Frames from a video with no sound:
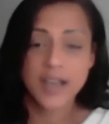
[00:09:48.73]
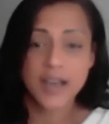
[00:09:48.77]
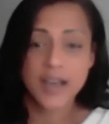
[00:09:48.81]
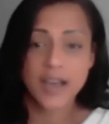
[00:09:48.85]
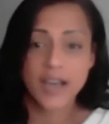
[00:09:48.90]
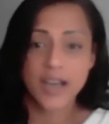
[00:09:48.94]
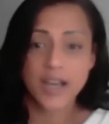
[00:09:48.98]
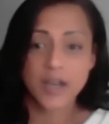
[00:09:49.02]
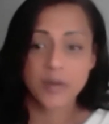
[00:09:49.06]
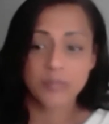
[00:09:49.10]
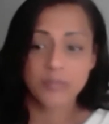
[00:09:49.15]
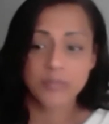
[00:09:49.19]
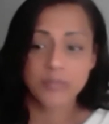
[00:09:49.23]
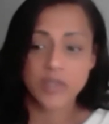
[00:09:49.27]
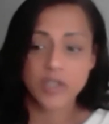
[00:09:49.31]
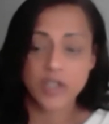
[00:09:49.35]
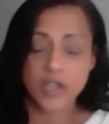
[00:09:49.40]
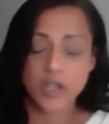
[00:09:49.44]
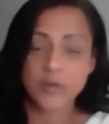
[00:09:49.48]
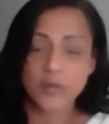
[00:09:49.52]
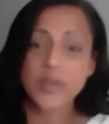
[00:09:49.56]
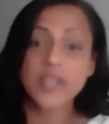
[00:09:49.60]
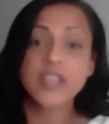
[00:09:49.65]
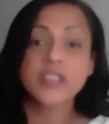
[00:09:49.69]

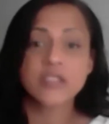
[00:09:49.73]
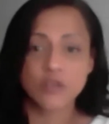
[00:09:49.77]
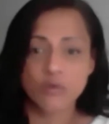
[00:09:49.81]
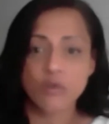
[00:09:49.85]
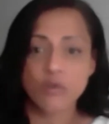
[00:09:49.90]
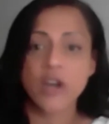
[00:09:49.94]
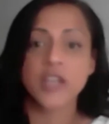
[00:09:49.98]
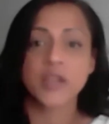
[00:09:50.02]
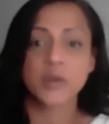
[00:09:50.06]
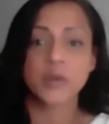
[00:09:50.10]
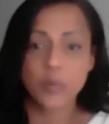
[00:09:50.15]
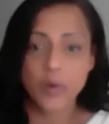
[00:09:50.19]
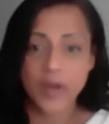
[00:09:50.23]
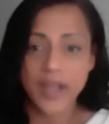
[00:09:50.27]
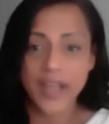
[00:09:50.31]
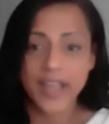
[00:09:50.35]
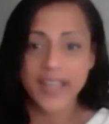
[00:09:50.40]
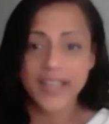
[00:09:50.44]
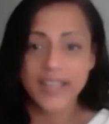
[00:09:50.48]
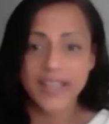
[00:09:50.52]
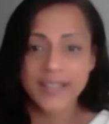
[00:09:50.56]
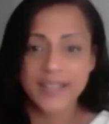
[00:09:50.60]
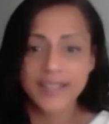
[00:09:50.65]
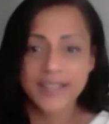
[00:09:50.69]
in the right
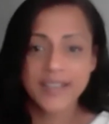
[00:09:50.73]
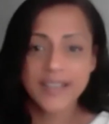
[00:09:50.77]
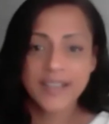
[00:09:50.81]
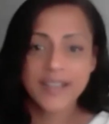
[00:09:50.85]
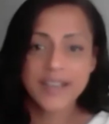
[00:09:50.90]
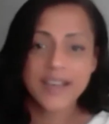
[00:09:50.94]
way,